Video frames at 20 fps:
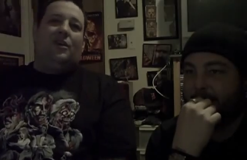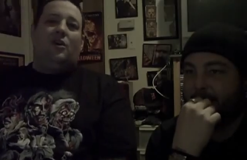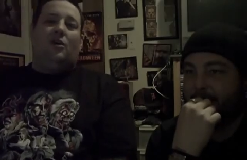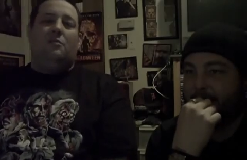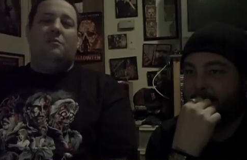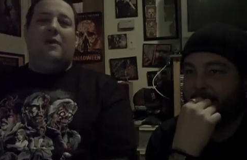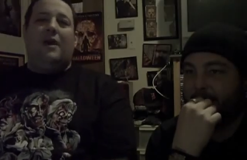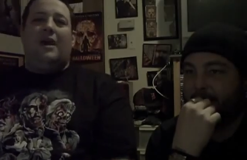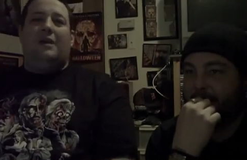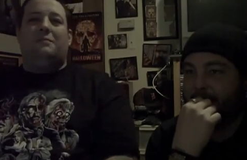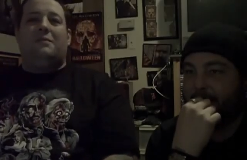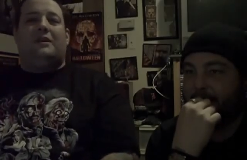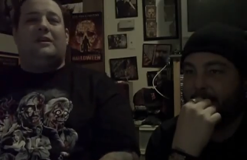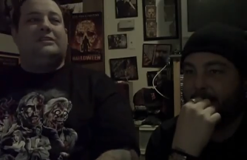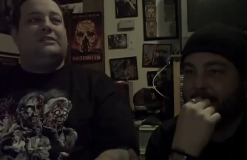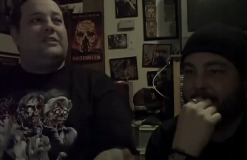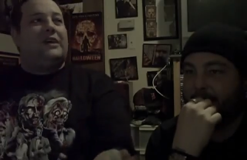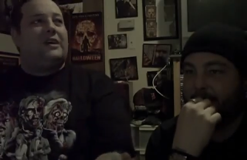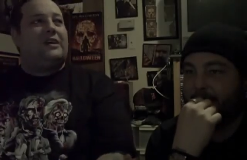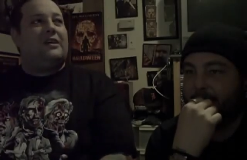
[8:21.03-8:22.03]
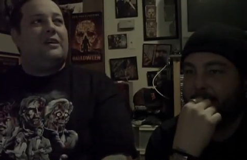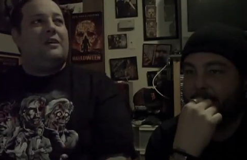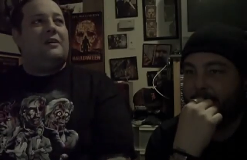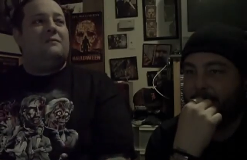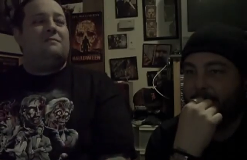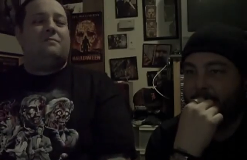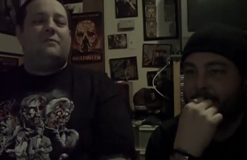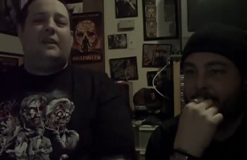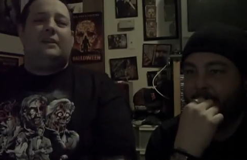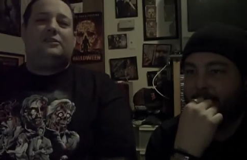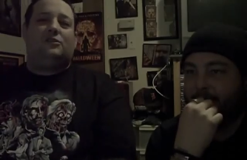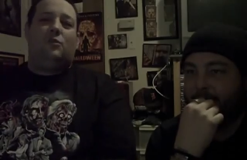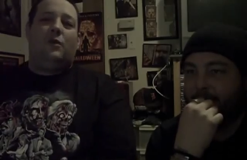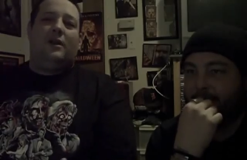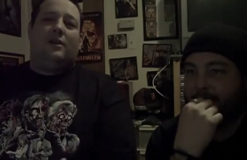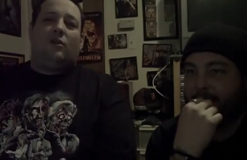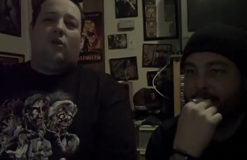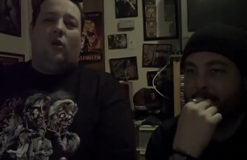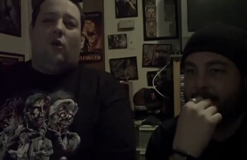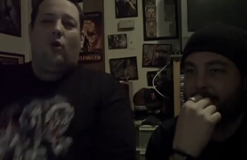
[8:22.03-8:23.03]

Speaker 1: know, man, because like it's weird.